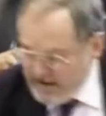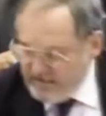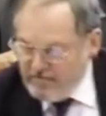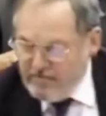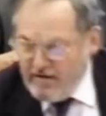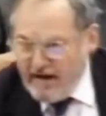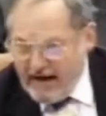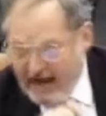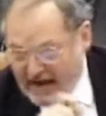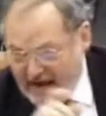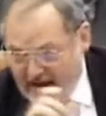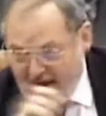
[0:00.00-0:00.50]

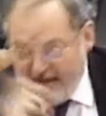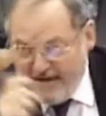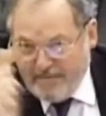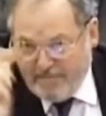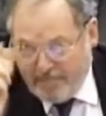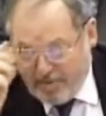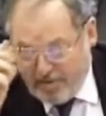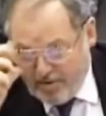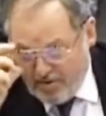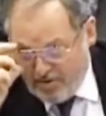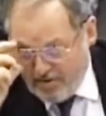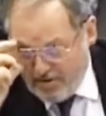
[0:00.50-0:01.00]
directly
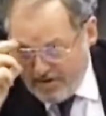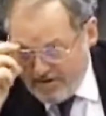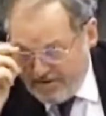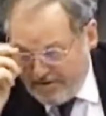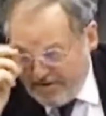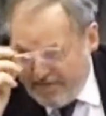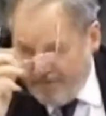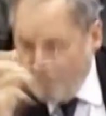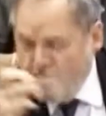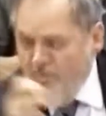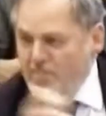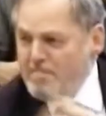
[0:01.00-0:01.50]
employs
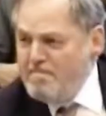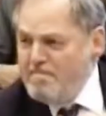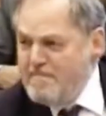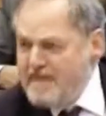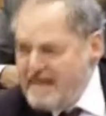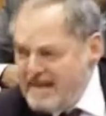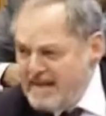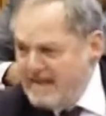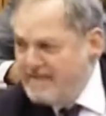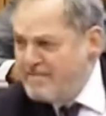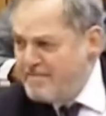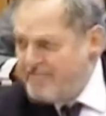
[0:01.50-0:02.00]
4
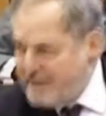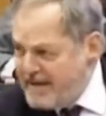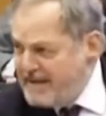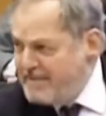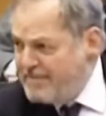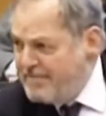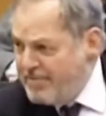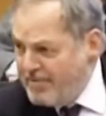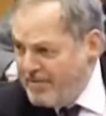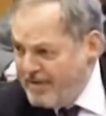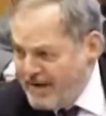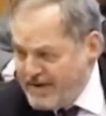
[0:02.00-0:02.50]
million
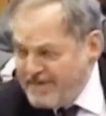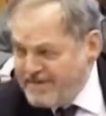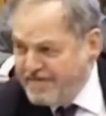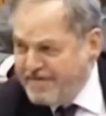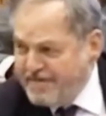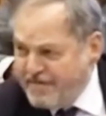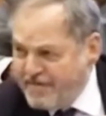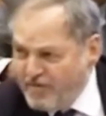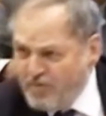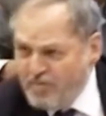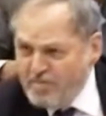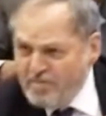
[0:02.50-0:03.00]
people. That's
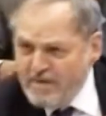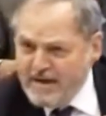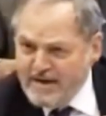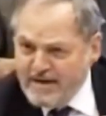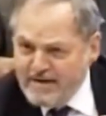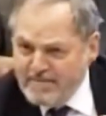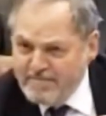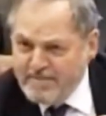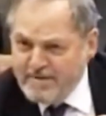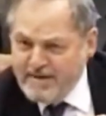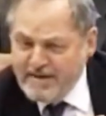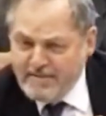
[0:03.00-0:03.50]
4
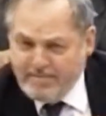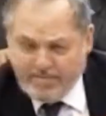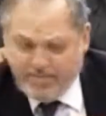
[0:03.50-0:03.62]
million